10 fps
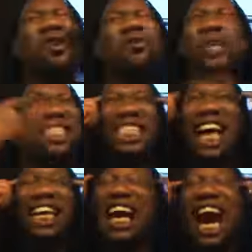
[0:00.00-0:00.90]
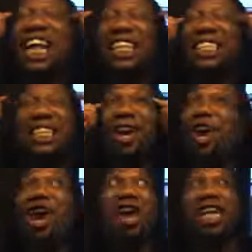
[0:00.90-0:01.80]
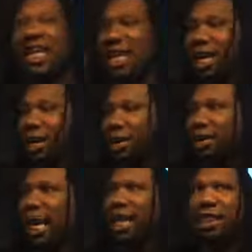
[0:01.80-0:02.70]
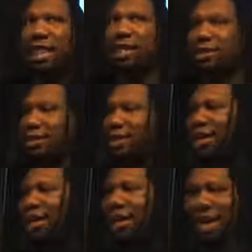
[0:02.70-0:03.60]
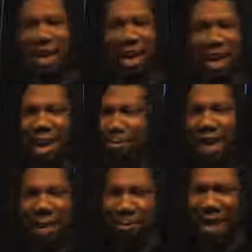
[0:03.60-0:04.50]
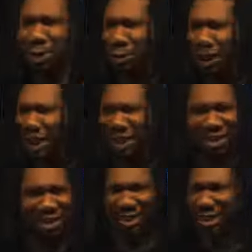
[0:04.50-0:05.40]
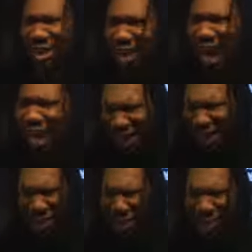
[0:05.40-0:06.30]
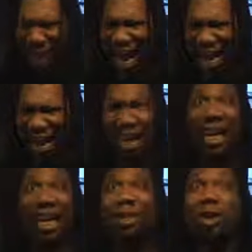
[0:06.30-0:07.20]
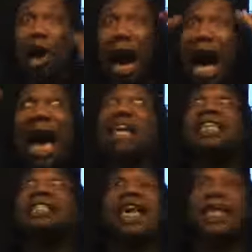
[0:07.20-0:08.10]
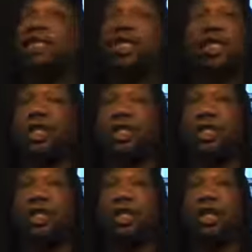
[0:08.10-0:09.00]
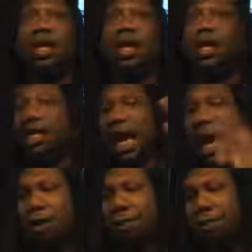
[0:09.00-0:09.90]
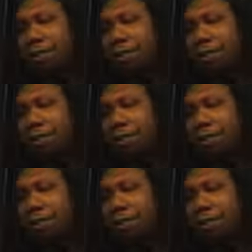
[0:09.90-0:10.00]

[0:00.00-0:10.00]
human psychology, early to take this and make it match with this. How do you do that? It's called high intelligence. Now,